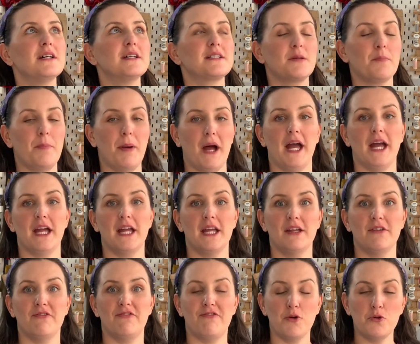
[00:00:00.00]
to pay
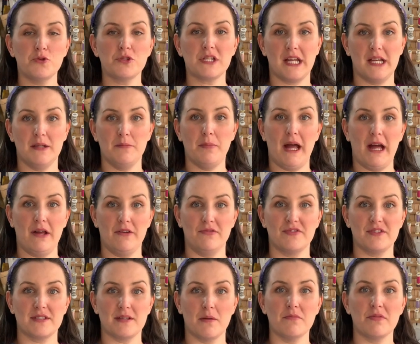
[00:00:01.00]
£14 for
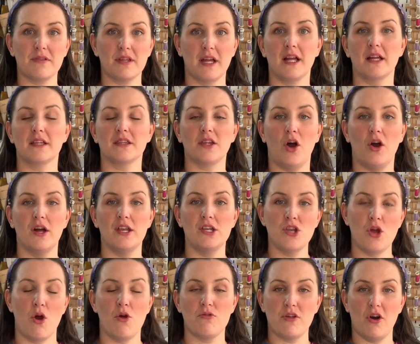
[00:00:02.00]
something that I
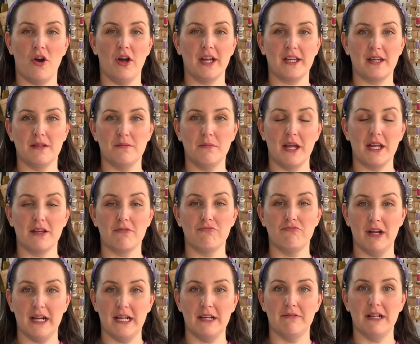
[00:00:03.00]
know that I can make
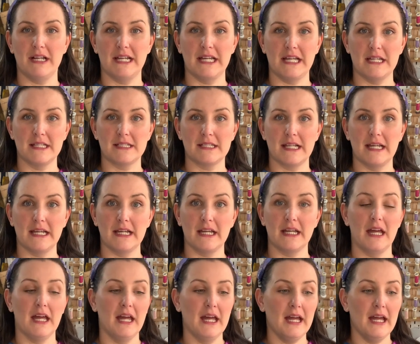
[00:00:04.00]
really, really easily.